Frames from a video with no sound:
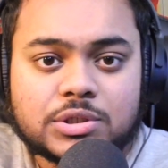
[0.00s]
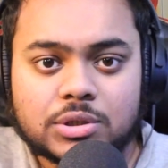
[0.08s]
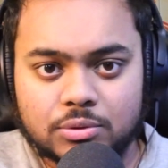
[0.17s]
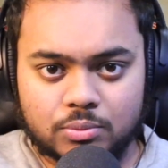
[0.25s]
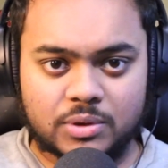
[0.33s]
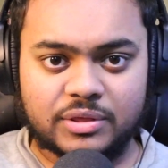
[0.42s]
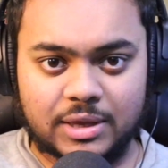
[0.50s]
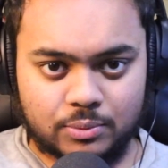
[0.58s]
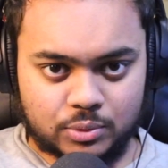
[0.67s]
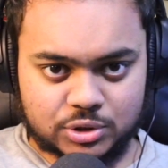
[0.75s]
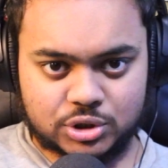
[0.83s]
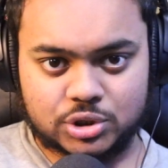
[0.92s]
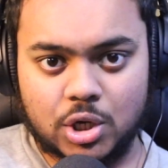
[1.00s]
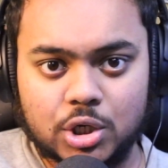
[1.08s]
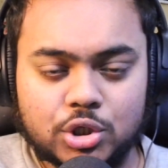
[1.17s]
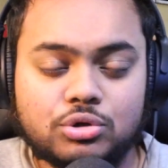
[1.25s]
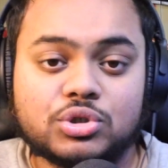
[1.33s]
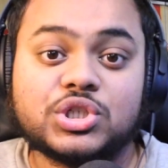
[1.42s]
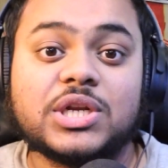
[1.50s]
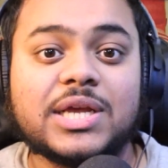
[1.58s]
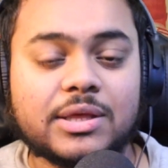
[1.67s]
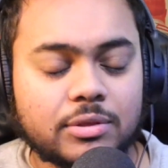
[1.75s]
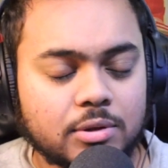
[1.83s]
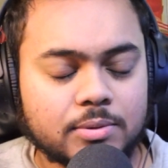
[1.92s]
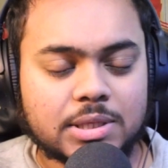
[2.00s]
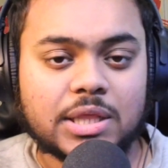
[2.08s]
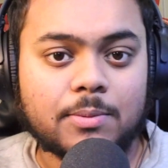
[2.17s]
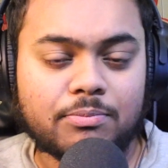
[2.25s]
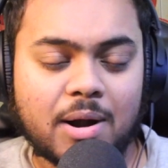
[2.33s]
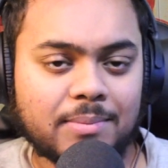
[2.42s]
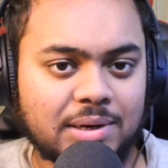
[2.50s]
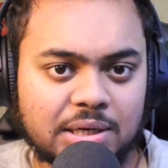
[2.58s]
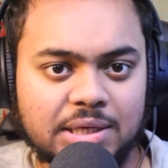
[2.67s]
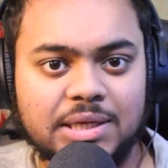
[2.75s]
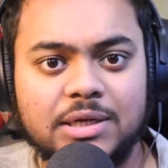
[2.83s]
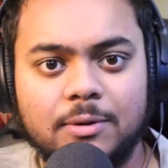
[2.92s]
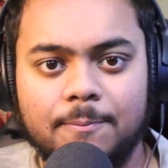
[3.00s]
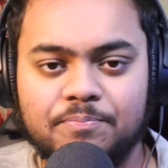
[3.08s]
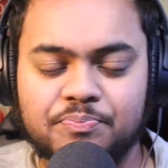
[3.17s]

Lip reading: to what they would start usually in the Premier League,